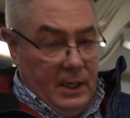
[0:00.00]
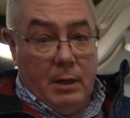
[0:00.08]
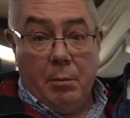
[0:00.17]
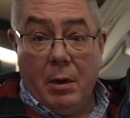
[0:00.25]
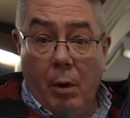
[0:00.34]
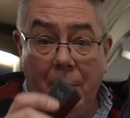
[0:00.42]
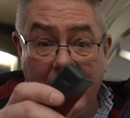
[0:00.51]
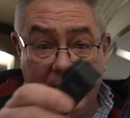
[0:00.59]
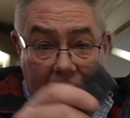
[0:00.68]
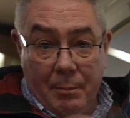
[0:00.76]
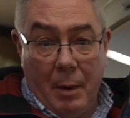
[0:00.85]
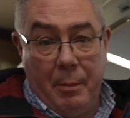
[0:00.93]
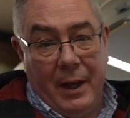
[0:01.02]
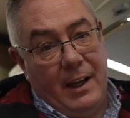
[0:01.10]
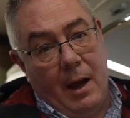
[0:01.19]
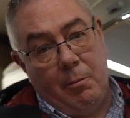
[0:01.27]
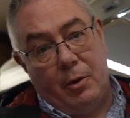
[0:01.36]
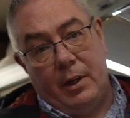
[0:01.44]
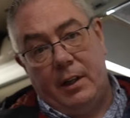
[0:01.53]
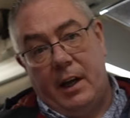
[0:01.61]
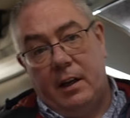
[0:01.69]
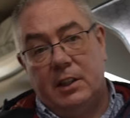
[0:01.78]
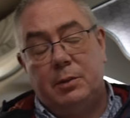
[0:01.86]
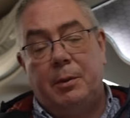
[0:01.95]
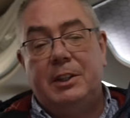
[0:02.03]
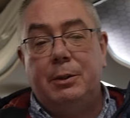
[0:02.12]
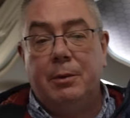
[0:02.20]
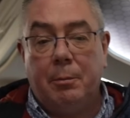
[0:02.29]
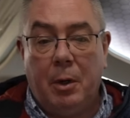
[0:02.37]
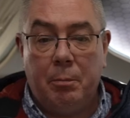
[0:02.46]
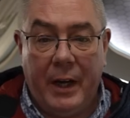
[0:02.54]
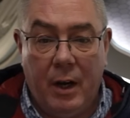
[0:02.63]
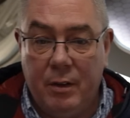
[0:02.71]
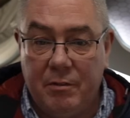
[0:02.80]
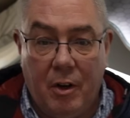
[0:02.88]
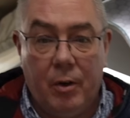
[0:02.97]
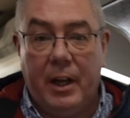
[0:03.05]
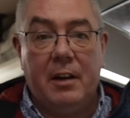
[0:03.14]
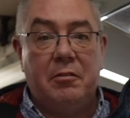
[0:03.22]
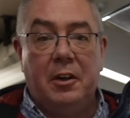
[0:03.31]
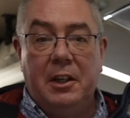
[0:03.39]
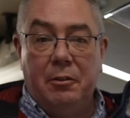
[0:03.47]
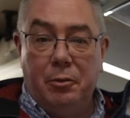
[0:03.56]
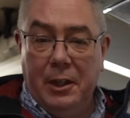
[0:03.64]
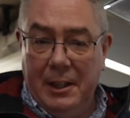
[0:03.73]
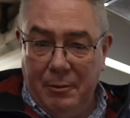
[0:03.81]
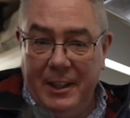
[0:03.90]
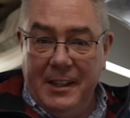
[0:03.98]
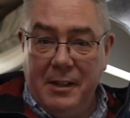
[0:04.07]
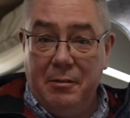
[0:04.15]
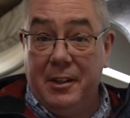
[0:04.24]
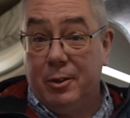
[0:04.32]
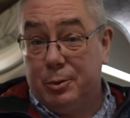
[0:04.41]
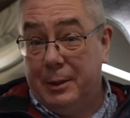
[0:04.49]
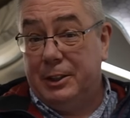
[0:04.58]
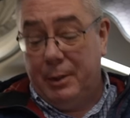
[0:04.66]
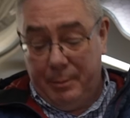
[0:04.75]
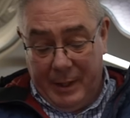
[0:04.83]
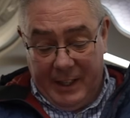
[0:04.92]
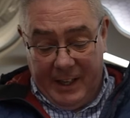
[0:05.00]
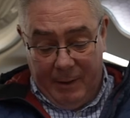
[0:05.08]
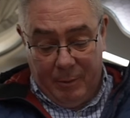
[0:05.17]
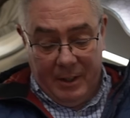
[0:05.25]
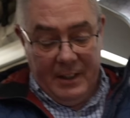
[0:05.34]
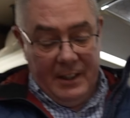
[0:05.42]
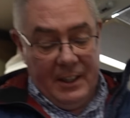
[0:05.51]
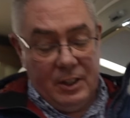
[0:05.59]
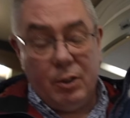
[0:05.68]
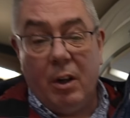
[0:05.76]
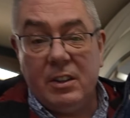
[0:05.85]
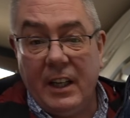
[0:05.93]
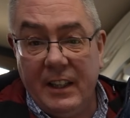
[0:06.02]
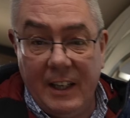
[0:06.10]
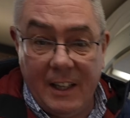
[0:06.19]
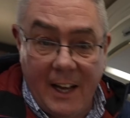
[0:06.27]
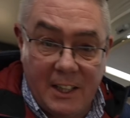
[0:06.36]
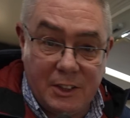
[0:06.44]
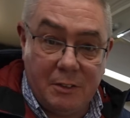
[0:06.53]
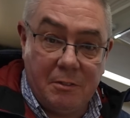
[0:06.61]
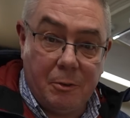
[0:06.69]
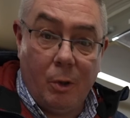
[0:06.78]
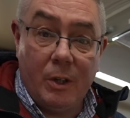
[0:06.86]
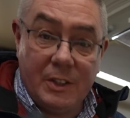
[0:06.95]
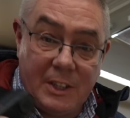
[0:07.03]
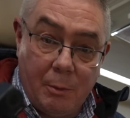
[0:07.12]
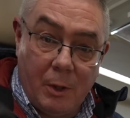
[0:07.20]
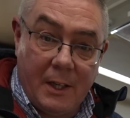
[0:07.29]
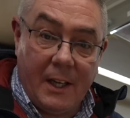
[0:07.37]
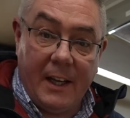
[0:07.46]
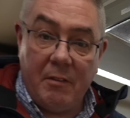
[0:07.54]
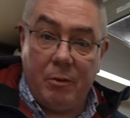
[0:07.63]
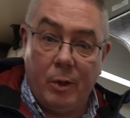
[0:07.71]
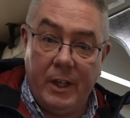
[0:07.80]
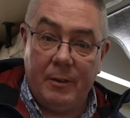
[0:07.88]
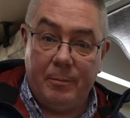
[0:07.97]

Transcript: But I won't be able to take my big camera in there, especially when I'm on my own vlogging. I find it really, really difficult, especially with the big camera. So I'll take the little Action 4 and see what I can get for you.